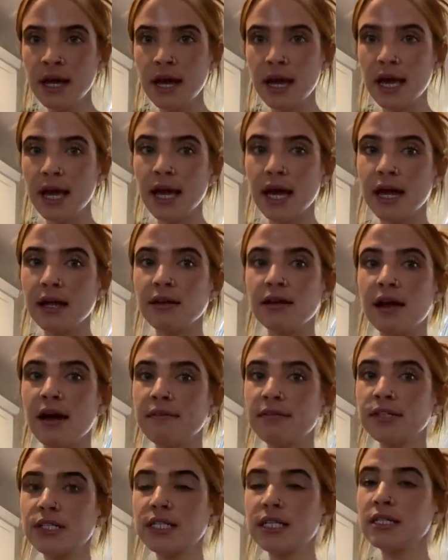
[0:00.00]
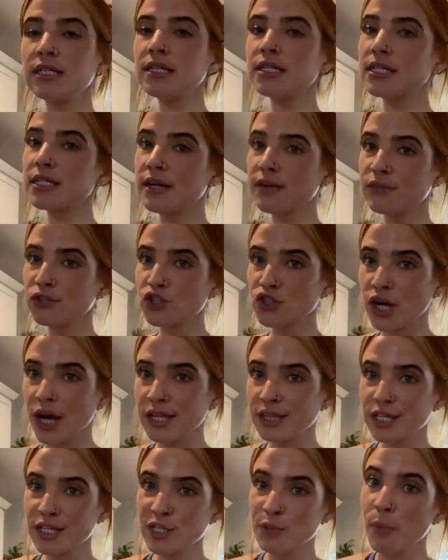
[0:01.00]
And never seen this, never
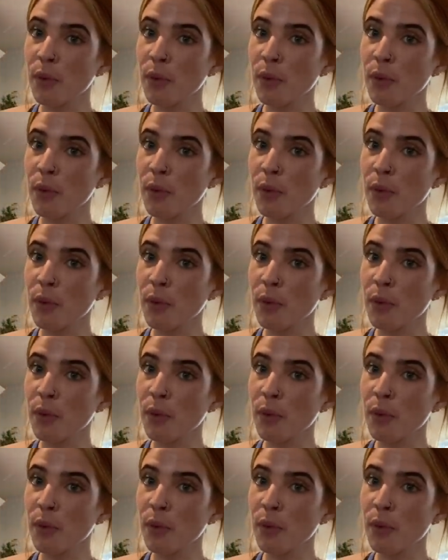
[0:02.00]
tried this,